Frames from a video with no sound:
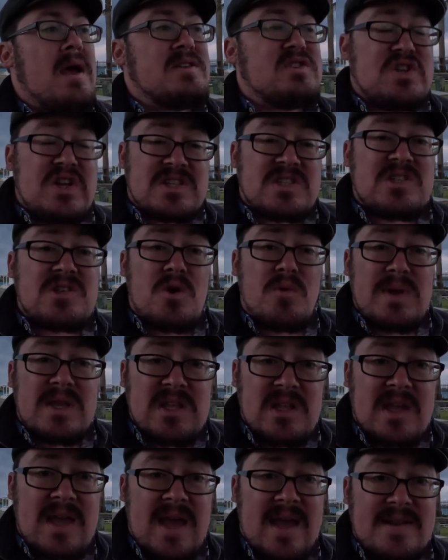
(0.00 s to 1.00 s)
just so we
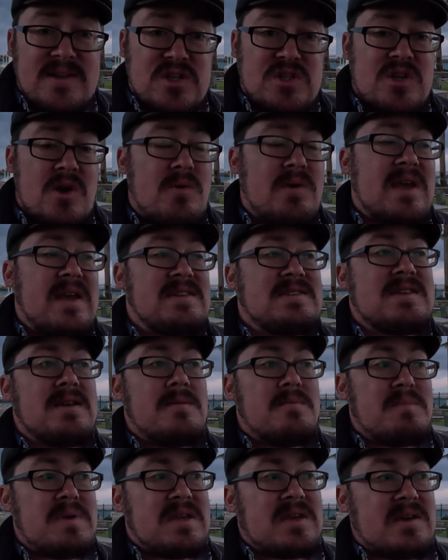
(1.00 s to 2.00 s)
can kind of showcase
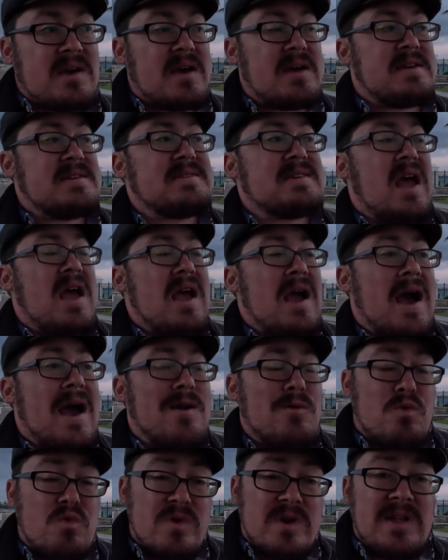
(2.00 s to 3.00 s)
it, because I
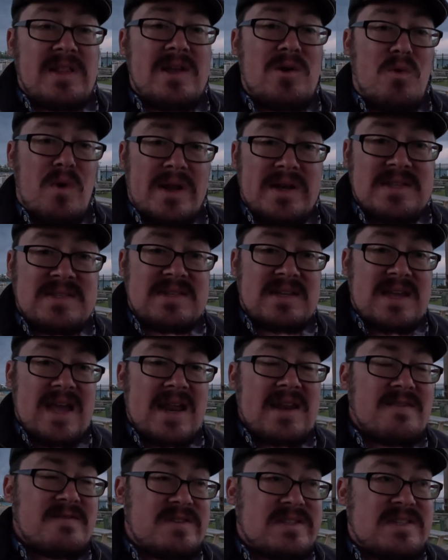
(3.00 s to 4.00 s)
really wanted to
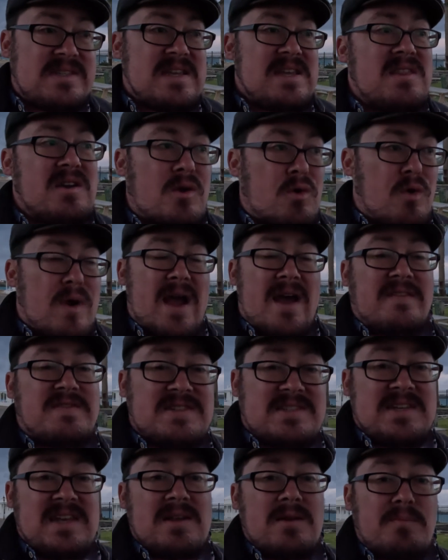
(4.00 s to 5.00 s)
kind of see the
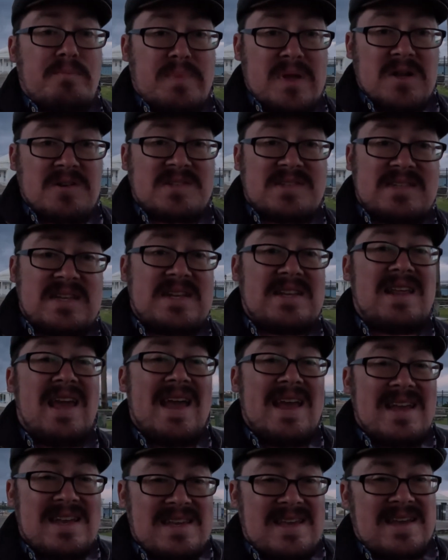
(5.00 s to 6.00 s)
craft beer scene
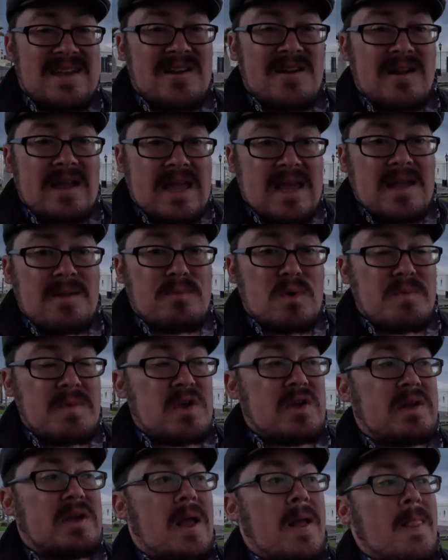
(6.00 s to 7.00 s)
here in
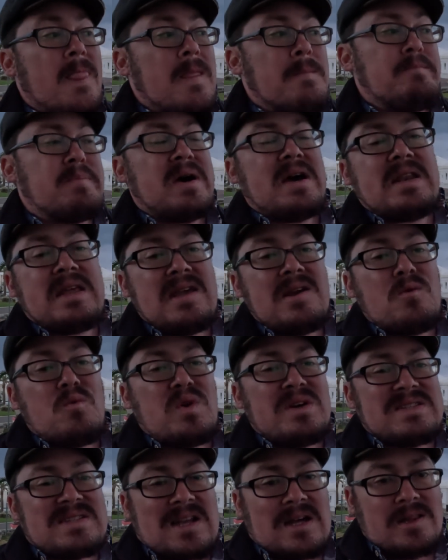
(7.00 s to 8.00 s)
Bermuda, but it
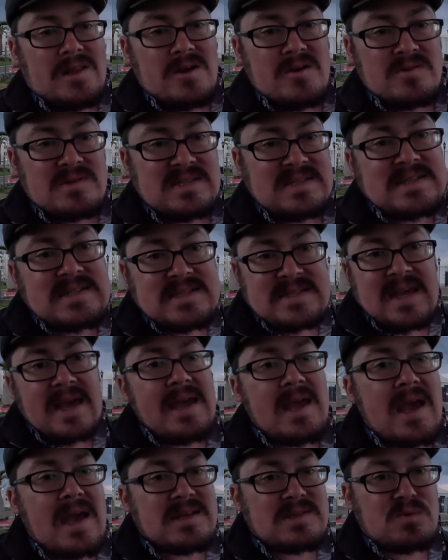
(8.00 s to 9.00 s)
was closed
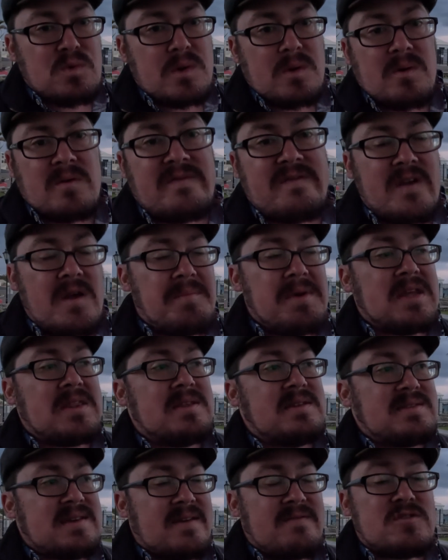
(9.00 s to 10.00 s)
today as we were filming
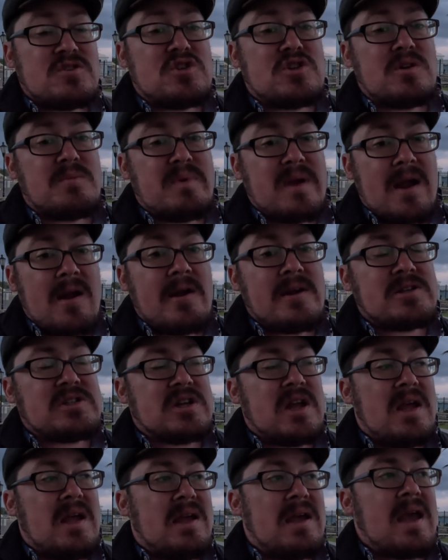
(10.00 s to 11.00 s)
the Devonshire
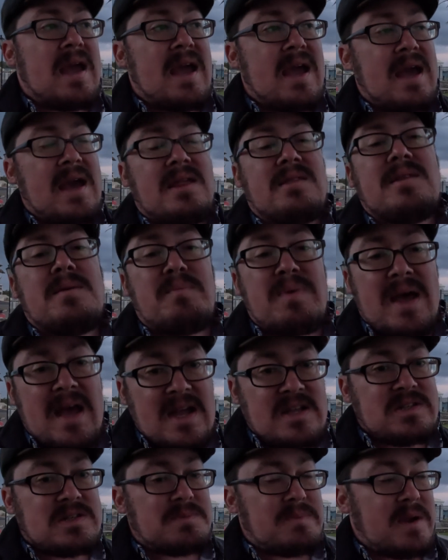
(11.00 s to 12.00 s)
Parish and the
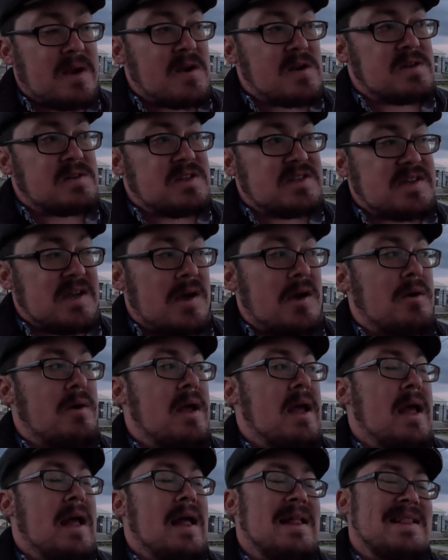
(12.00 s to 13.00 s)
Paget Parish. So
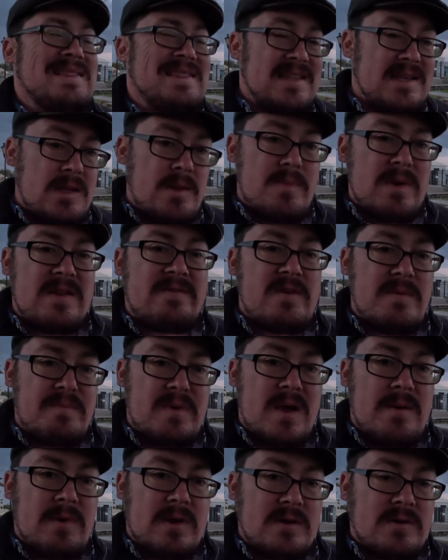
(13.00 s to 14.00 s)
a little bit of a
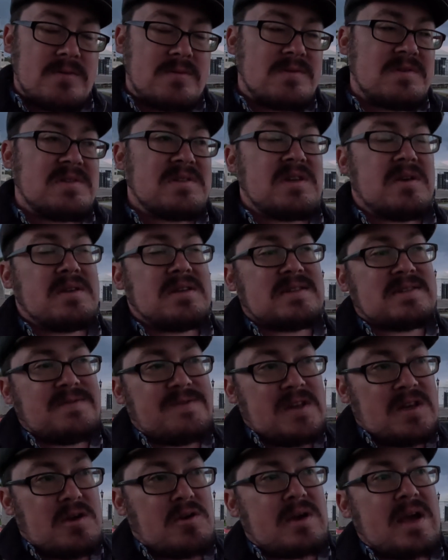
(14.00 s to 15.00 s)
bummer. So this
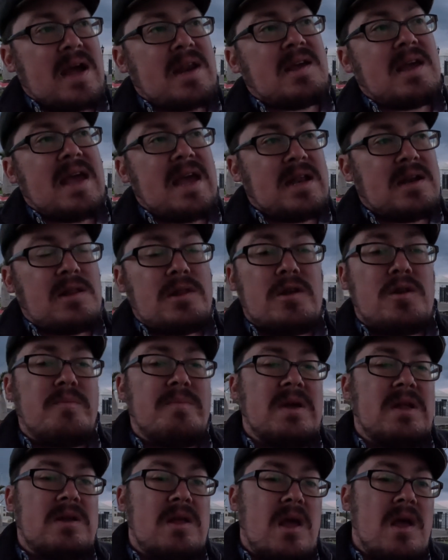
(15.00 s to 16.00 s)
video kind of ended a little
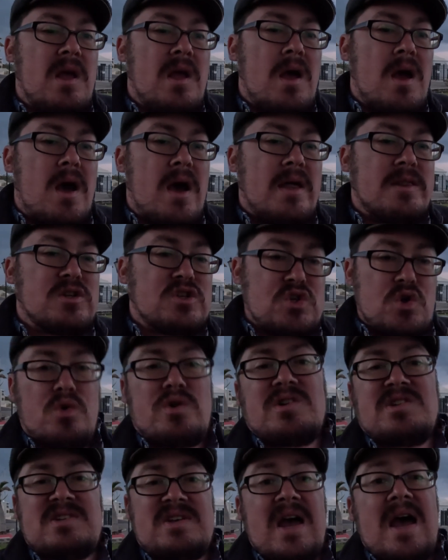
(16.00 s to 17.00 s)
bit on the
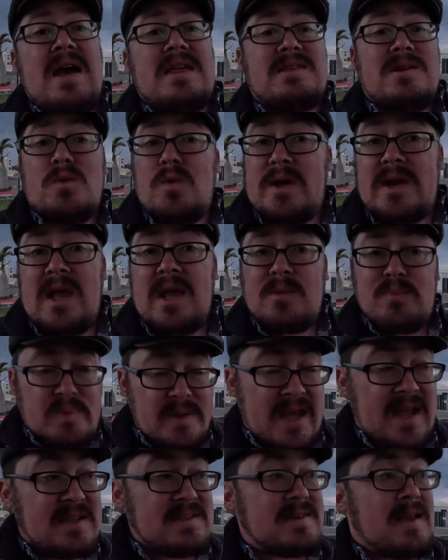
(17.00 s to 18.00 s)
shorter side than what I had
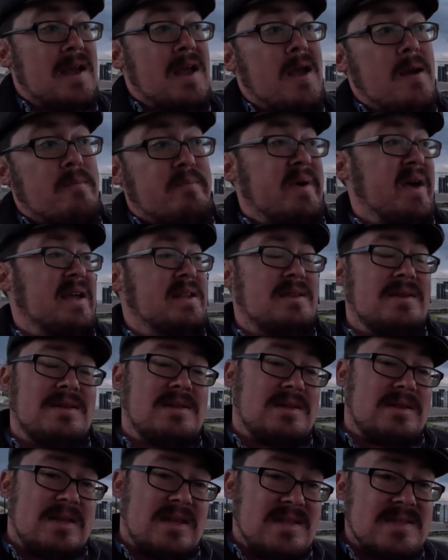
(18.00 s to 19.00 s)
planned, but
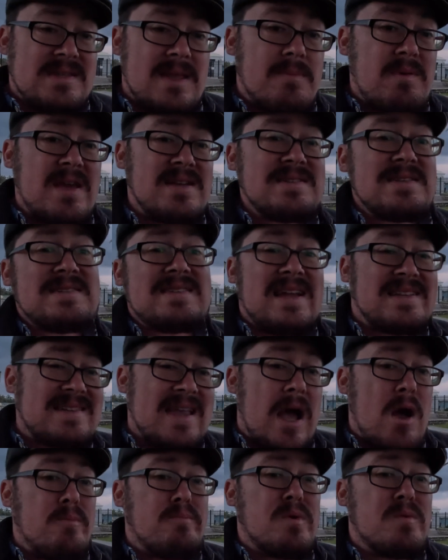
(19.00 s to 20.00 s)
in some cases, that's
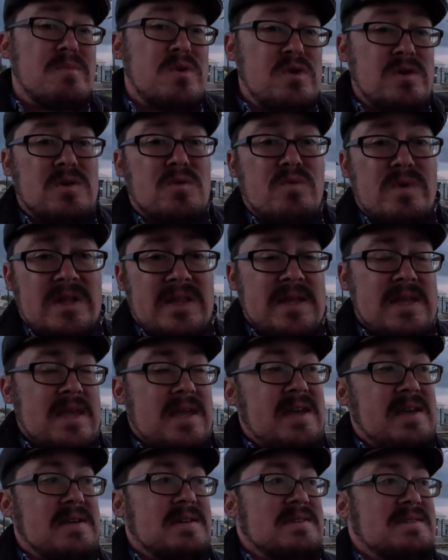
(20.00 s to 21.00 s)
how Bermuda really
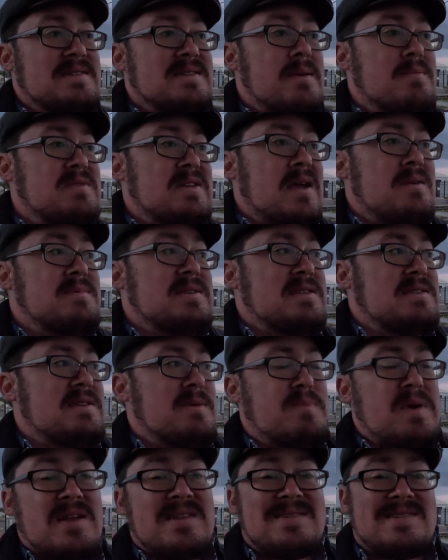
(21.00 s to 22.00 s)
is. Sometimes it
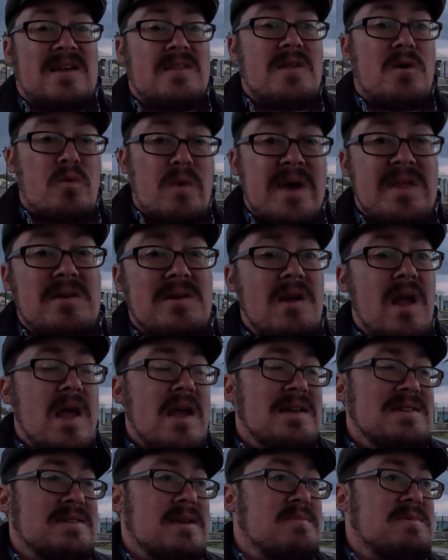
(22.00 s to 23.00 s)
depends on the weather.
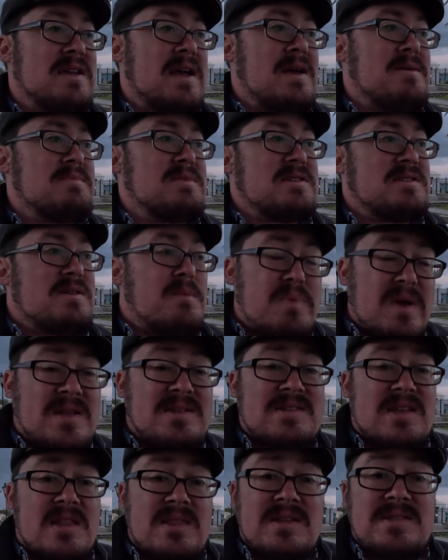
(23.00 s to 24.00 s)
Sometimes it
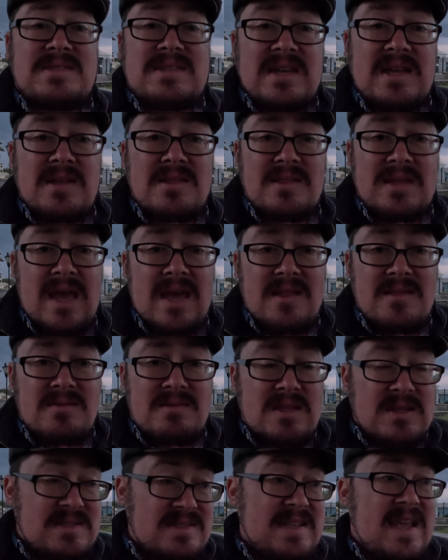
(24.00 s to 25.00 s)
depends on the
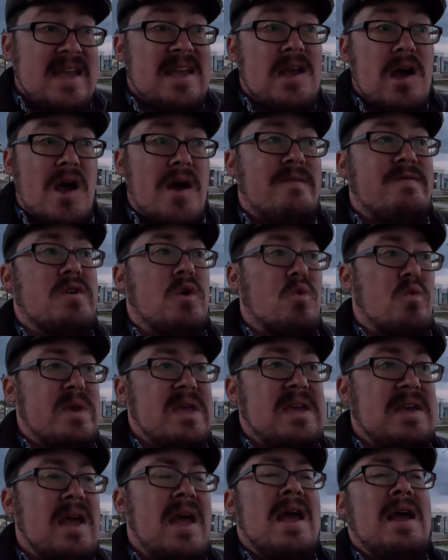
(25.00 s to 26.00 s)
day of the
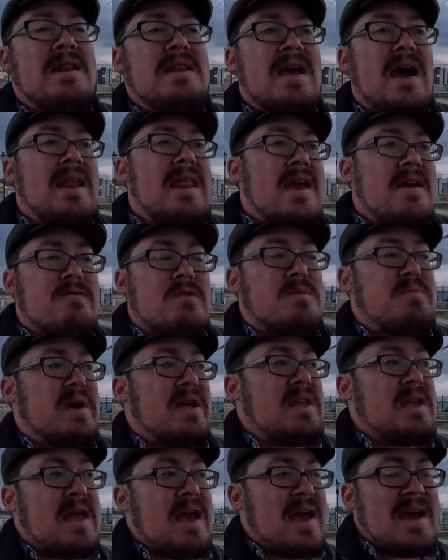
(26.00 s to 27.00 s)
week. Not
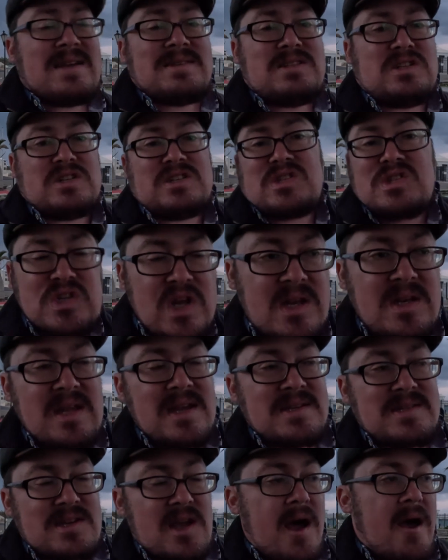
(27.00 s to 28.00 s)
everybody has just
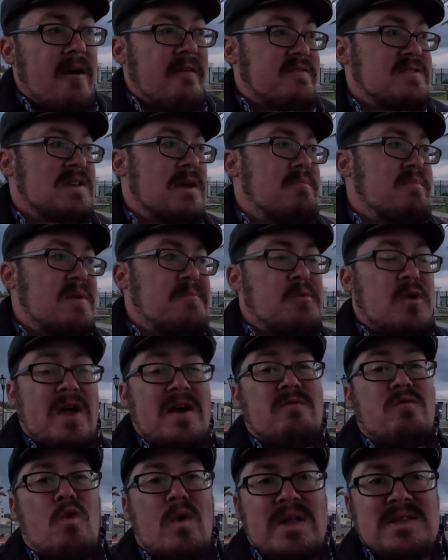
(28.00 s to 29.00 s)
Sundays off. Some people
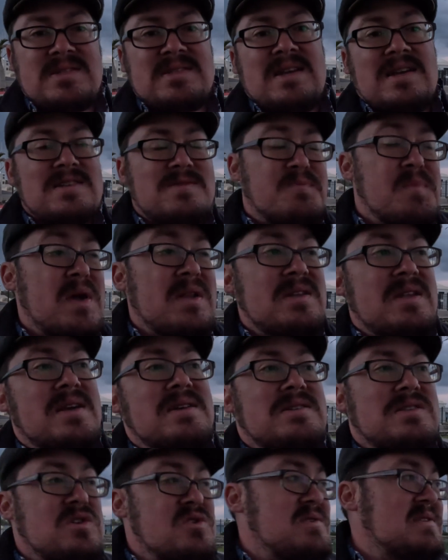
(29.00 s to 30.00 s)
have Wednesdays,
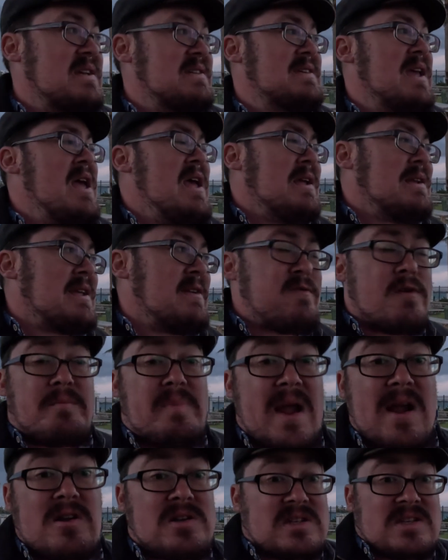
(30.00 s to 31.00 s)
Mondays, Tuesdays. Different
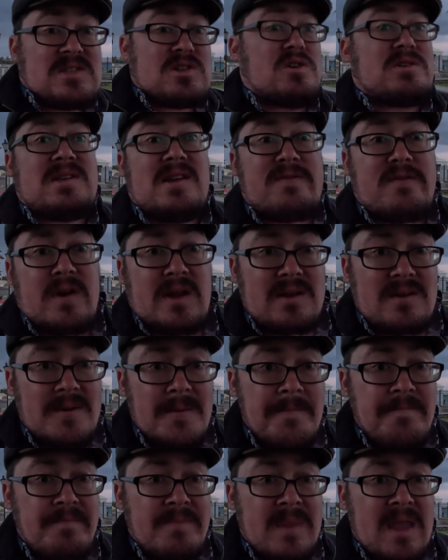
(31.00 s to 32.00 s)
parishes are different.
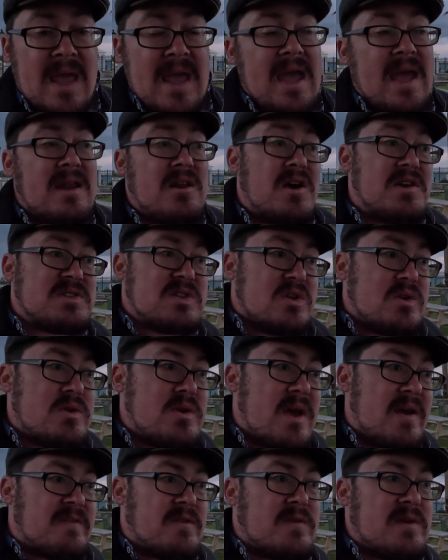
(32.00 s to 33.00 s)
And also
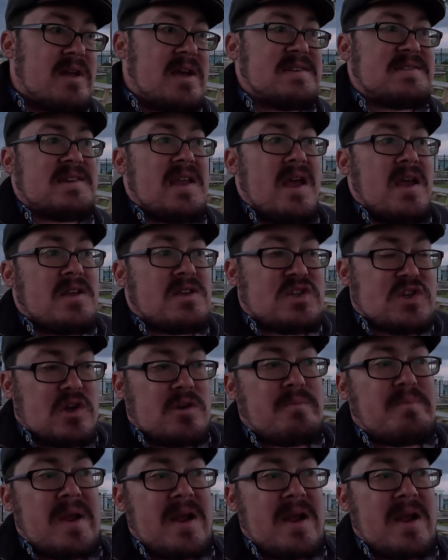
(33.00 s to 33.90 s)
you have to realize certain